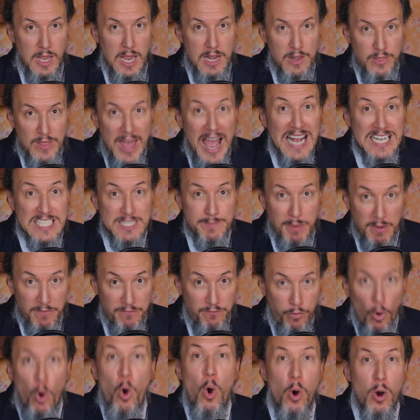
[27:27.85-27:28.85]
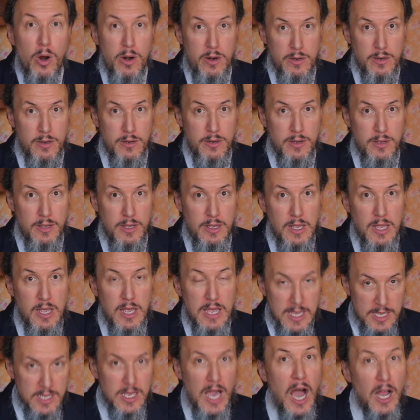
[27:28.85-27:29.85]
And that's before
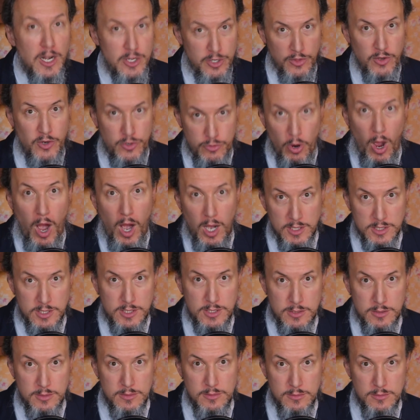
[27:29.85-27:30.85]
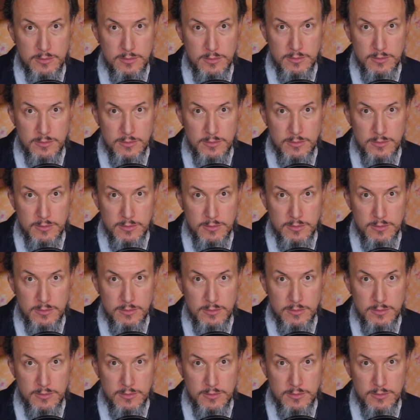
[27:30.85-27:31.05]
he got to the cross.